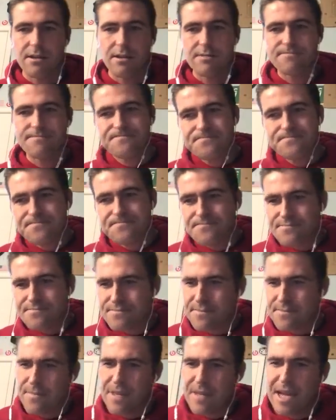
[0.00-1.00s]
So
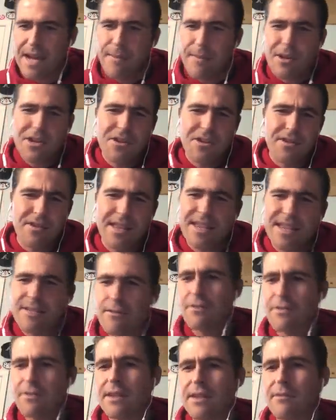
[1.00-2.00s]
I'm not sure. And that's
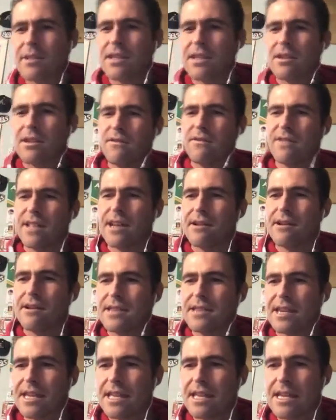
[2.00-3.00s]
the whole thing with the COVID now.
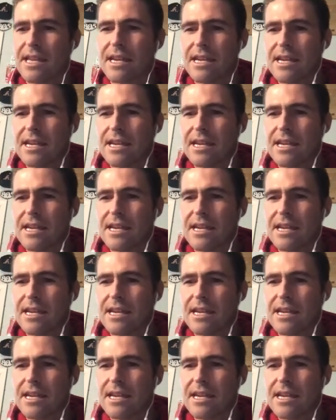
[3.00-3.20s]
It's like,